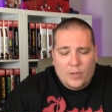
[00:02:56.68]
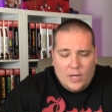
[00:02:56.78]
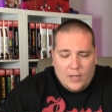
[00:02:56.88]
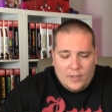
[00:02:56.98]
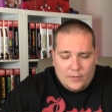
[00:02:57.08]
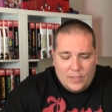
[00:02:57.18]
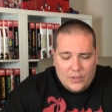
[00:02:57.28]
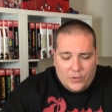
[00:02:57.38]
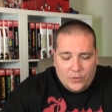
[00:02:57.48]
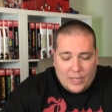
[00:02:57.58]
uh,
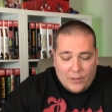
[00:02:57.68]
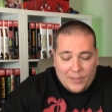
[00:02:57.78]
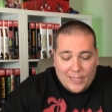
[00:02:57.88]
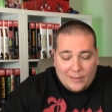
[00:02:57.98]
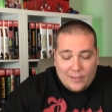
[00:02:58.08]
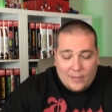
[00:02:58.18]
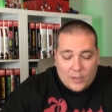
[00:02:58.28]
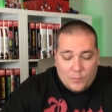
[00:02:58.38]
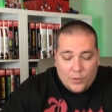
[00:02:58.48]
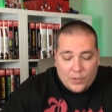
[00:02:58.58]
issues that are collected in
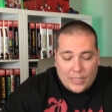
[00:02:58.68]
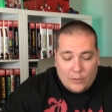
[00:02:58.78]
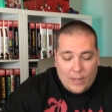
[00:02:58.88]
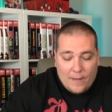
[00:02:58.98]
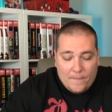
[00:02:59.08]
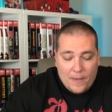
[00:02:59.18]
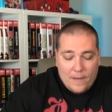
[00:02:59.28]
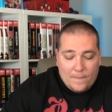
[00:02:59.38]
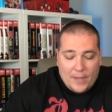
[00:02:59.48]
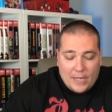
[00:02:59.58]
this book, like you have
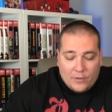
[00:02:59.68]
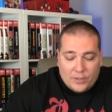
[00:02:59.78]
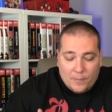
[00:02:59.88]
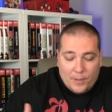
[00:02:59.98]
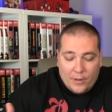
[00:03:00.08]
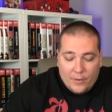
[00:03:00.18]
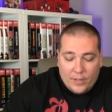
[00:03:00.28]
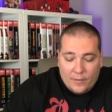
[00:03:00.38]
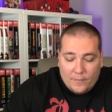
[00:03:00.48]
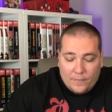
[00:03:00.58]
Thanos
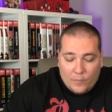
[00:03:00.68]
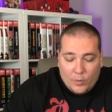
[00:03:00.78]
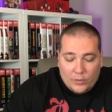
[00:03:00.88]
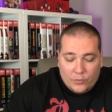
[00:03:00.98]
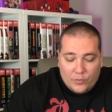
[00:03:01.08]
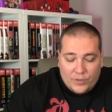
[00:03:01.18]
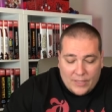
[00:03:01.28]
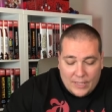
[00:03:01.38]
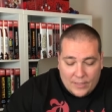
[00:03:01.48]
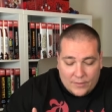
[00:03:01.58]
Imperative 1 through
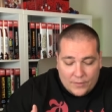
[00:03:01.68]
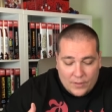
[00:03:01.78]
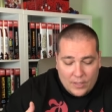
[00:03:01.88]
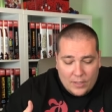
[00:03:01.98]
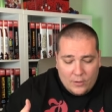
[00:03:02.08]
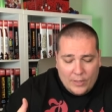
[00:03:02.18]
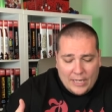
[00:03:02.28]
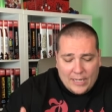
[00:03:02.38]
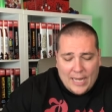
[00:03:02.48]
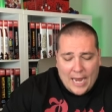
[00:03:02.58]
6, you
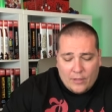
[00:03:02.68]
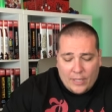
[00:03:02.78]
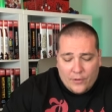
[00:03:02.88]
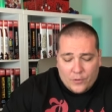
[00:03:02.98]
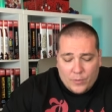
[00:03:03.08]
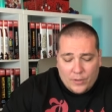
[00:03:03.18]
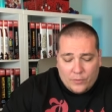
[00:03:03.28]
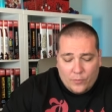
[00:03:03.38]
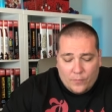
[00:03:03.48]
get Annihilators 1 through